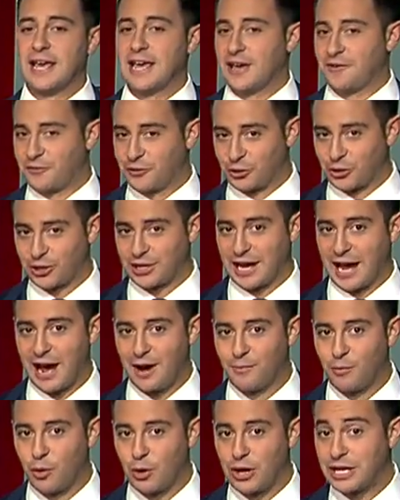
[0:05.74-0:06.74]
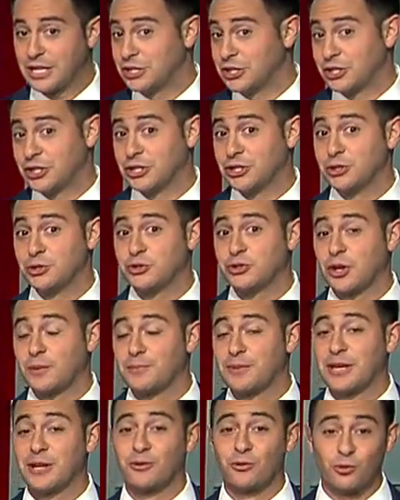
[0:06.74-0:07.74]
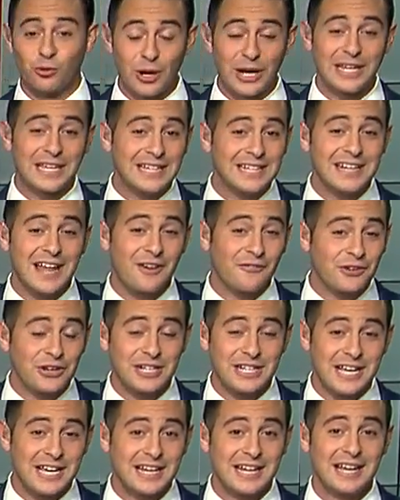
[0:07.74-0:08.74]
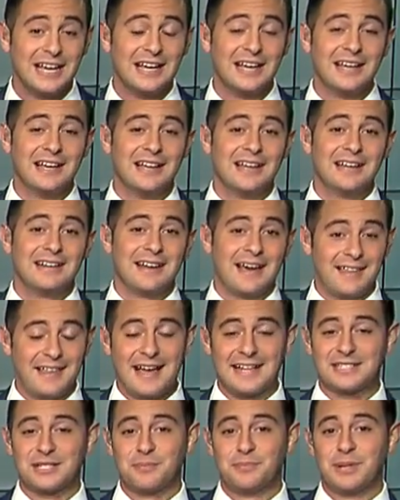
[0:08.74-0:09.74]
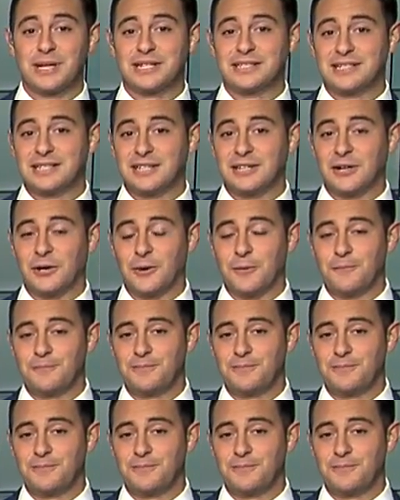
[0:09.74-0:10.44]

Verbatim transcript: If you're a cowboy and you can do something Rickie never did, now that's a big deal.